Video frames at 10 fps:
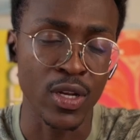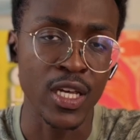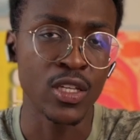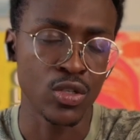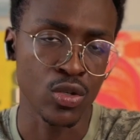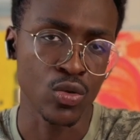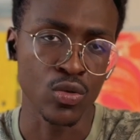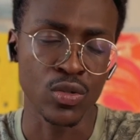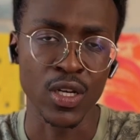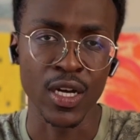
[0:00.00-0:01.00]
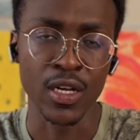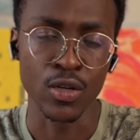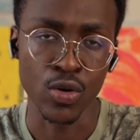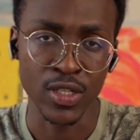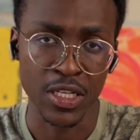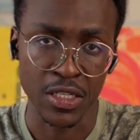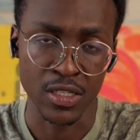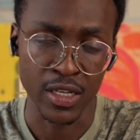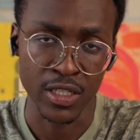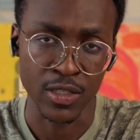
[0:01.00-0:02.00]
need to use noise
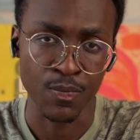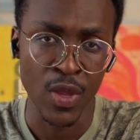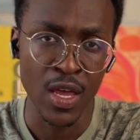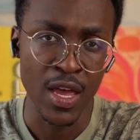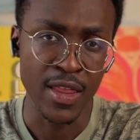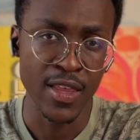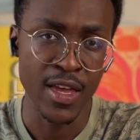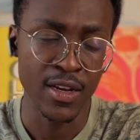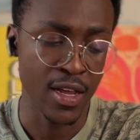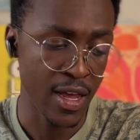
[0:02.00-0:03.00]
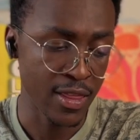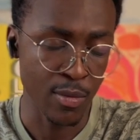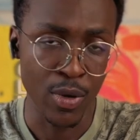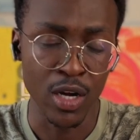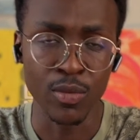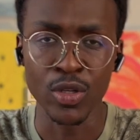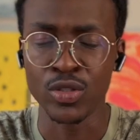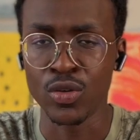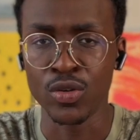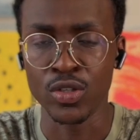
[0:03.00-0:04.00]
cancellation. And then at the bottom
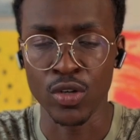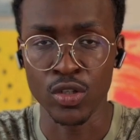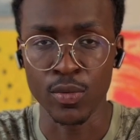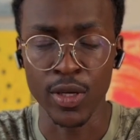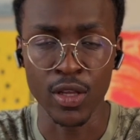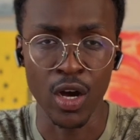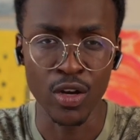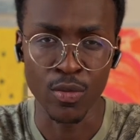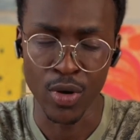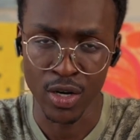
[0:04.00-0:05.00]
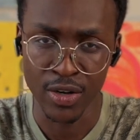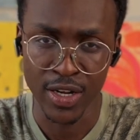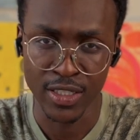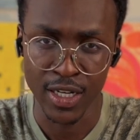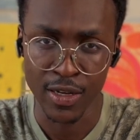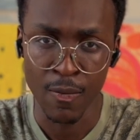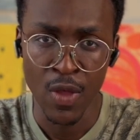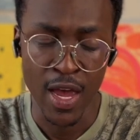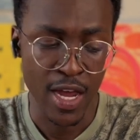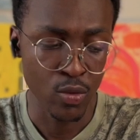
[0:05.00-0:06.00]
also, there's going to be the audio monitoring jack.
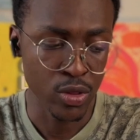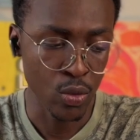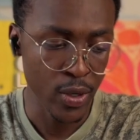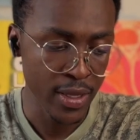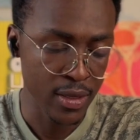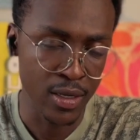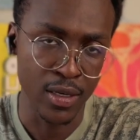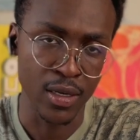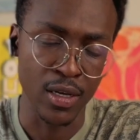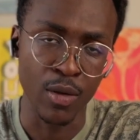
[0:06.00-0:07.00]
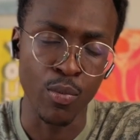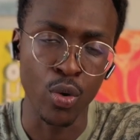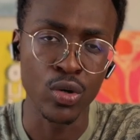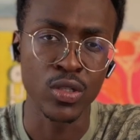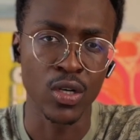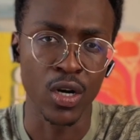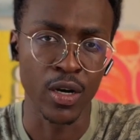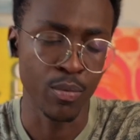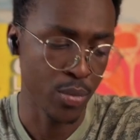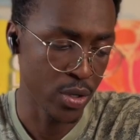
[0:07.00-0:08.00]
And with the way the ports are
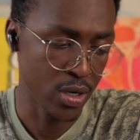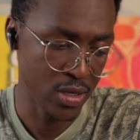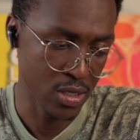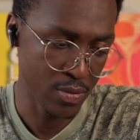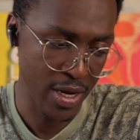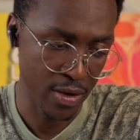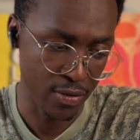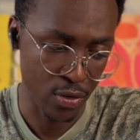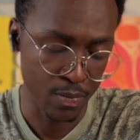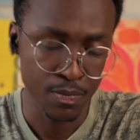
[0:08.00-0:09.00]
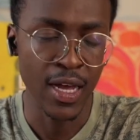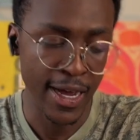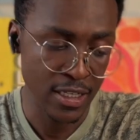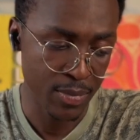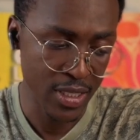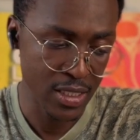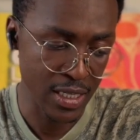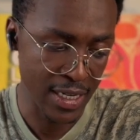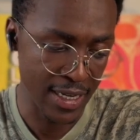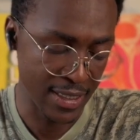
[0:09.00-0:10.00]
put on this microphone, I especially
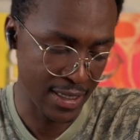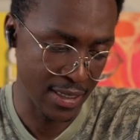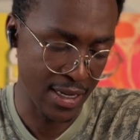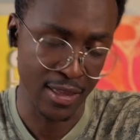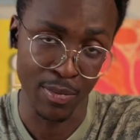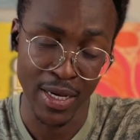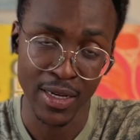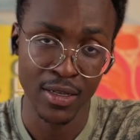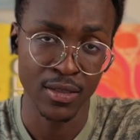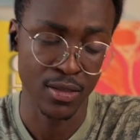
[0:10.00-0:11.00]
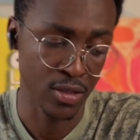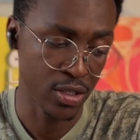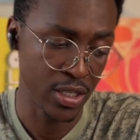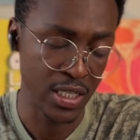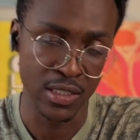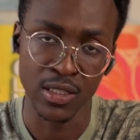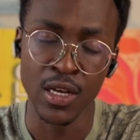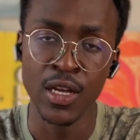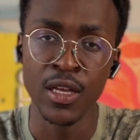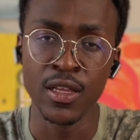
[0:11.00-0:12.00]
like that at the back there is
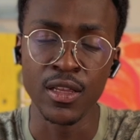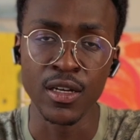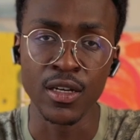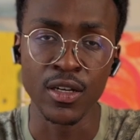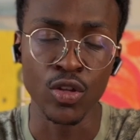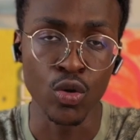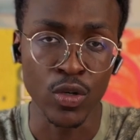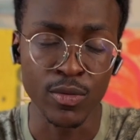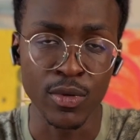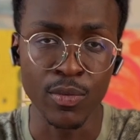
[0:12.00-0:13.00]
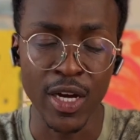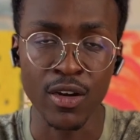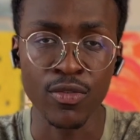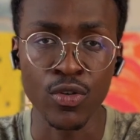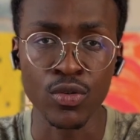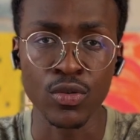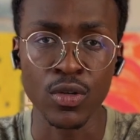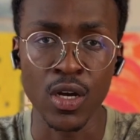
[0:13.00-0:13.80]
the USB microphone